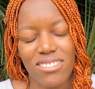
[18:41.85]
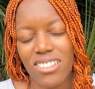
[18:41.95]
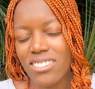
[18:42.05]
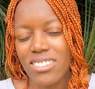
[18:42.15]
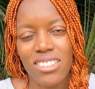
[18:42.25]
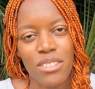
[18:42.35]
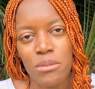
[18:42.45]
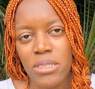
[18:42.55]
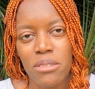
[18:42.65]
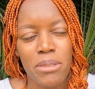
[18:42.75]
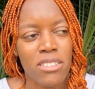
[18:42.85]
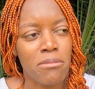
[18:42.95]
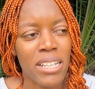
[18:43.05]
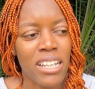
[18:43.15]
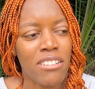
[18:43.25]
honestly the worst meal
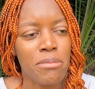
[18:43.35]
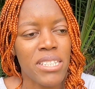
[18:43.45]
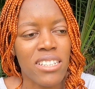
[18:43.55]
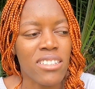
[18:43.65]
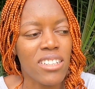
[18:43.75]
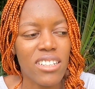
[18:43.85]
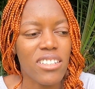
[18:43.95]
of my life. But then